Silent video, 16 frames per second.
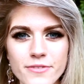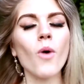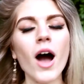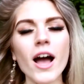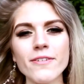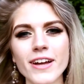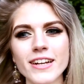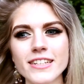What
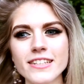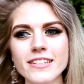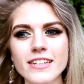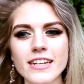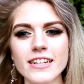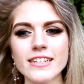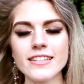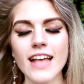I've
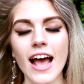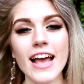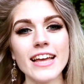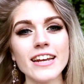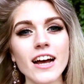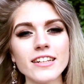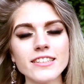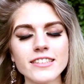understood is that
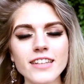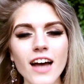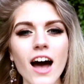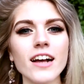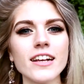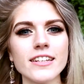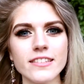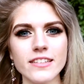in our
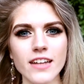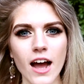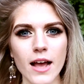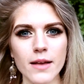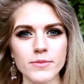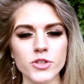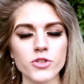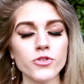darkest
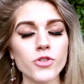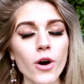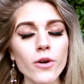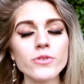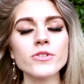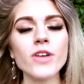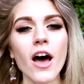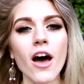times,
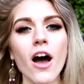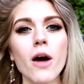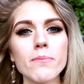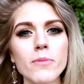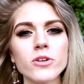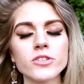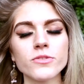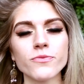those are our
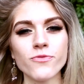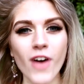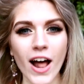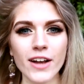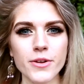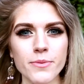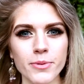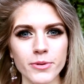most
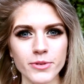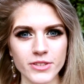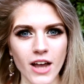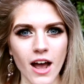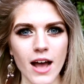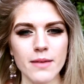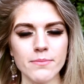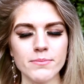valuable
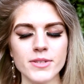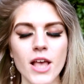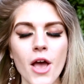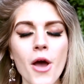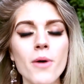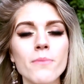times,